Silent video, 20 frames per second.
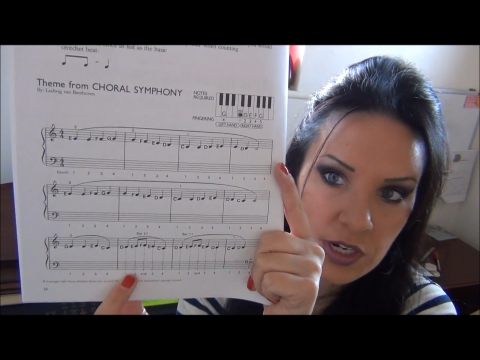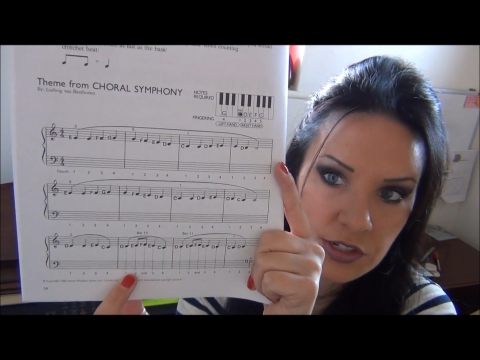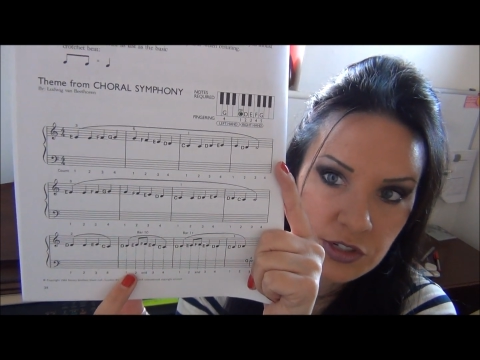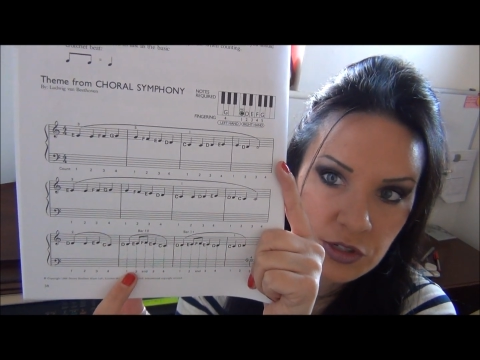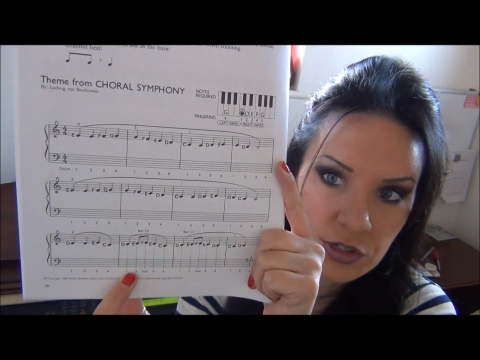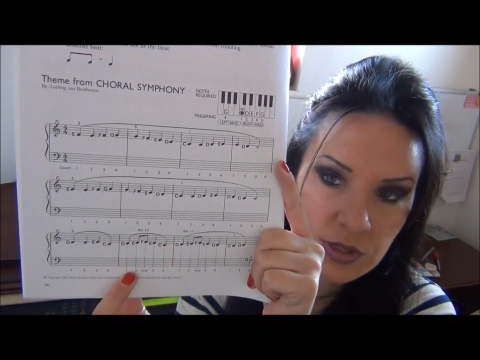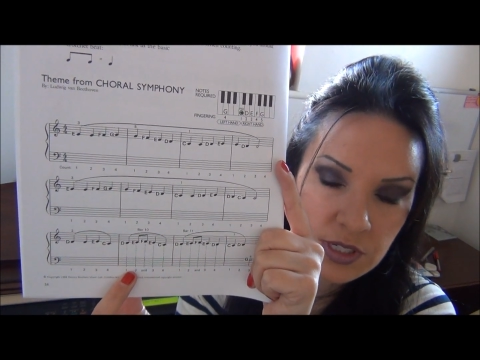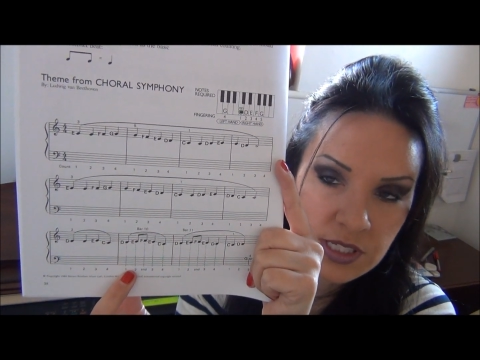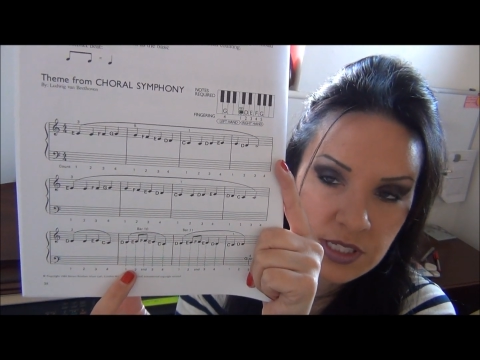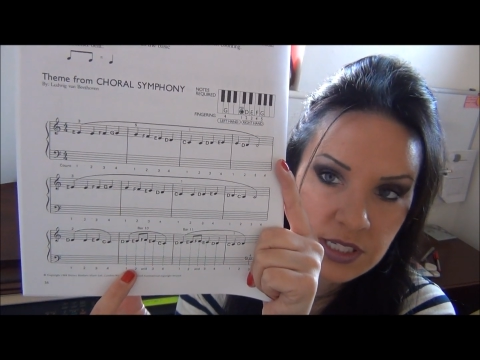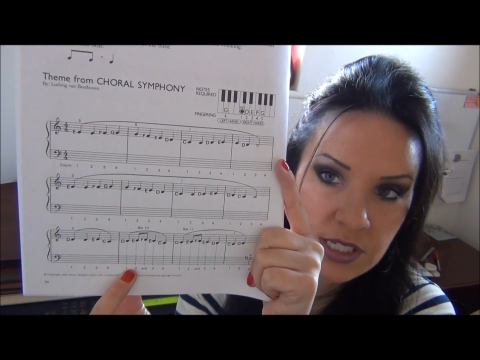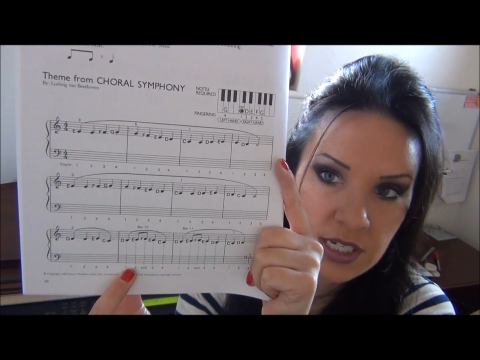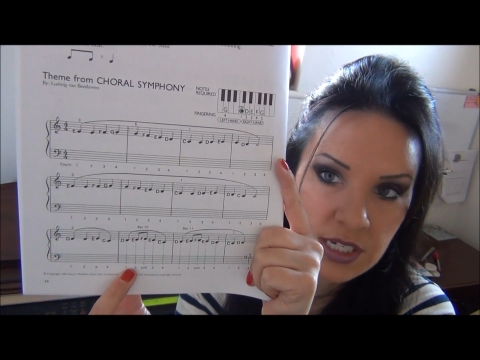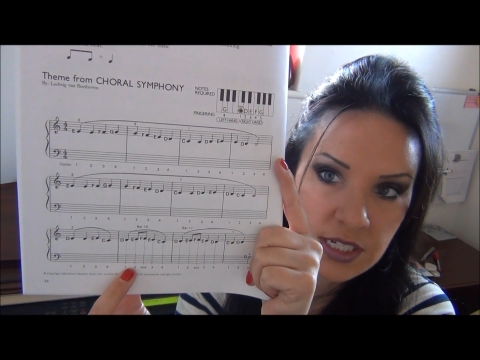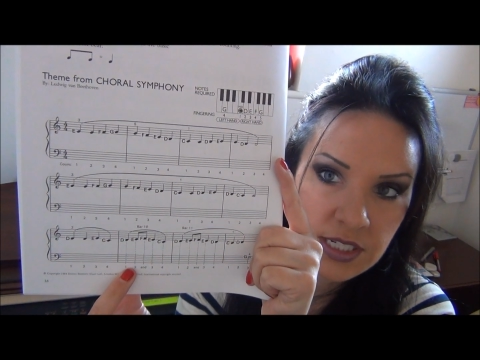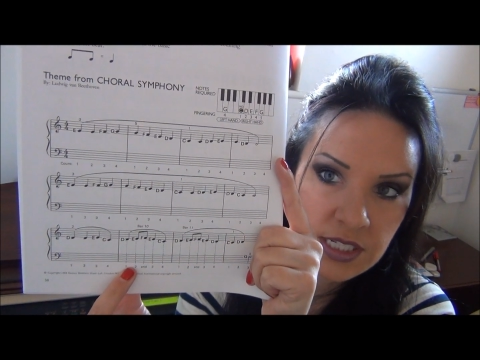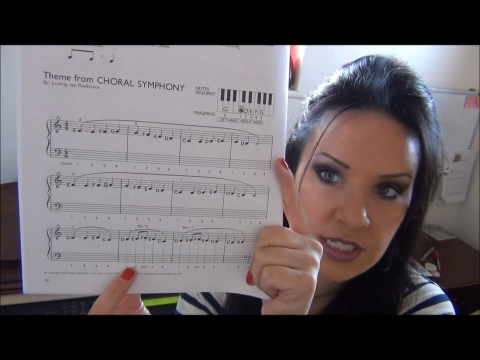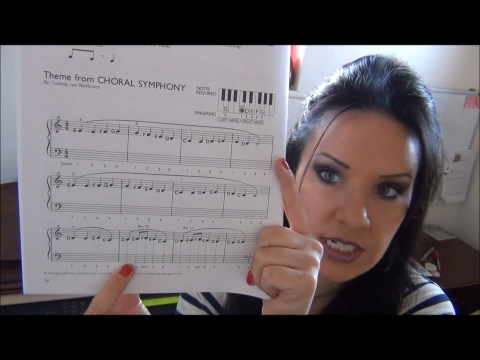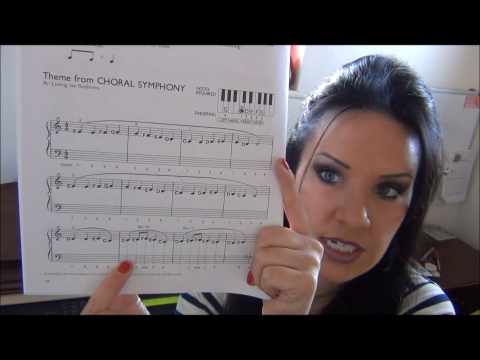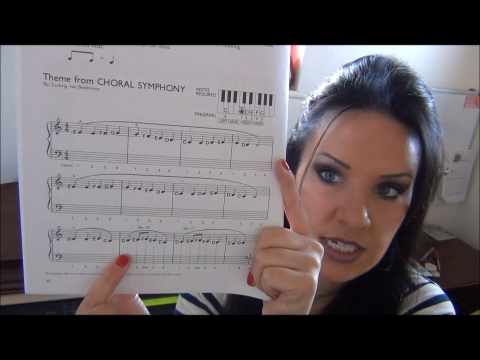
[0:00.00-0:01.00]
as you can see
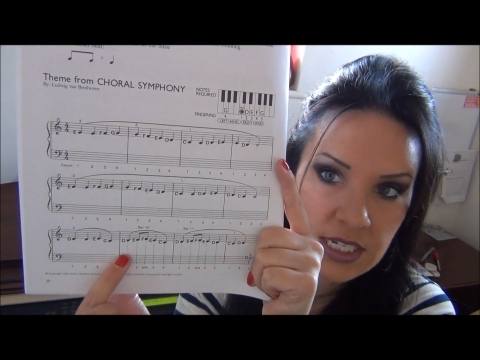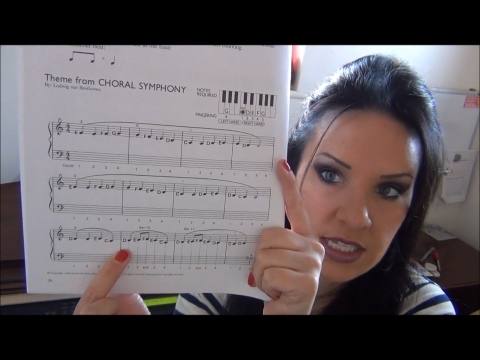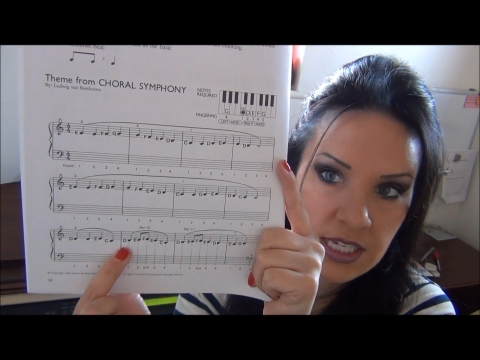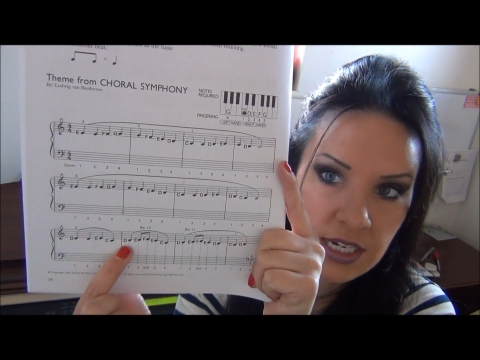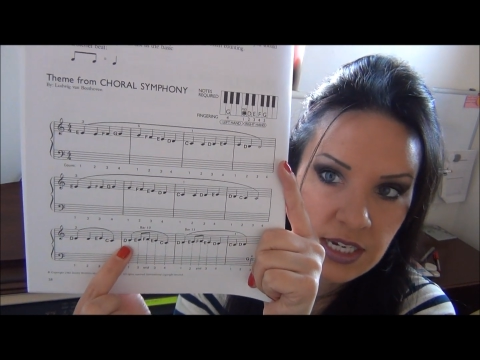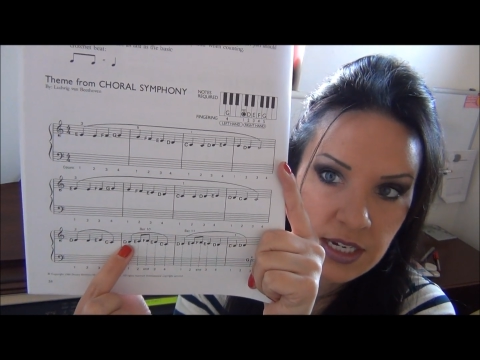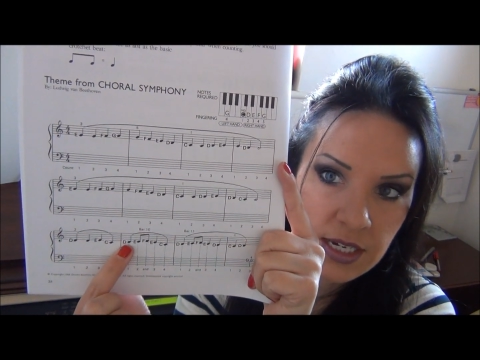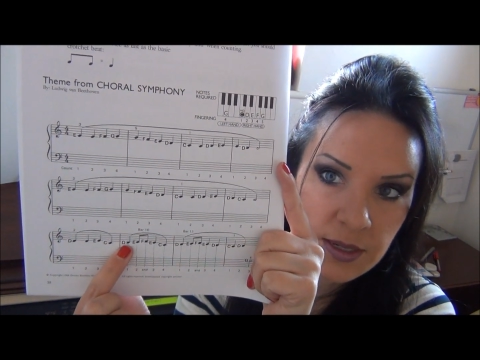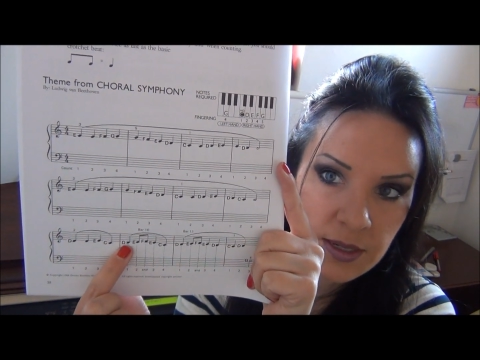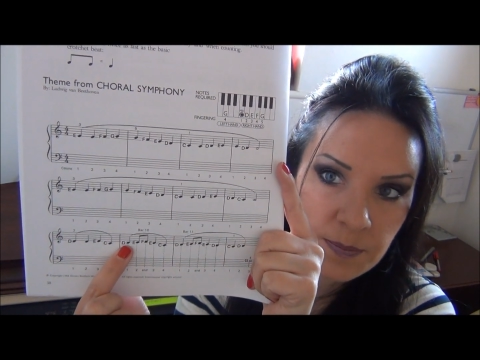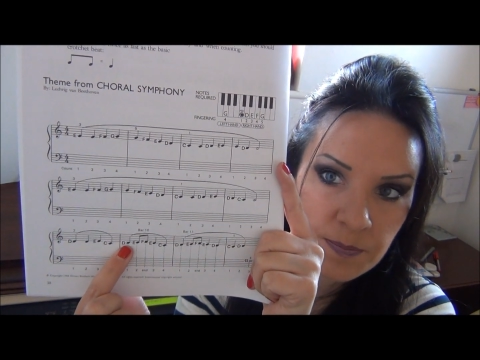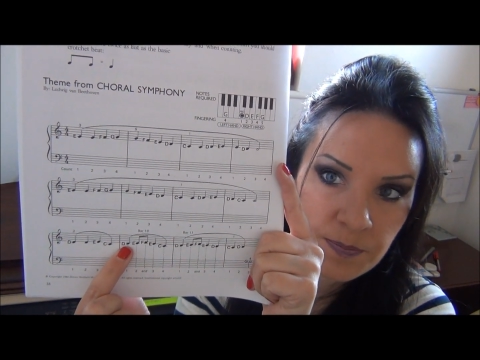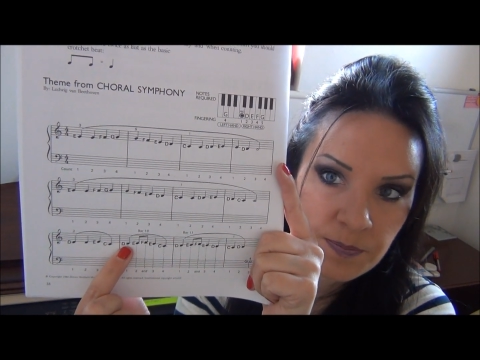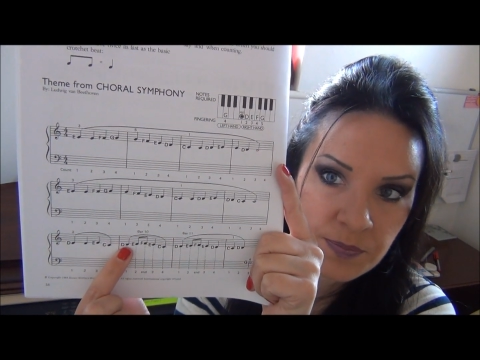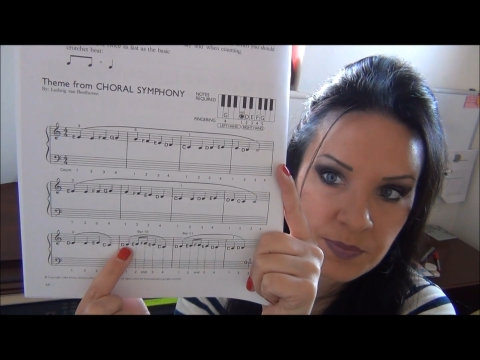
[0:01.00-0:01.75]
underneath here.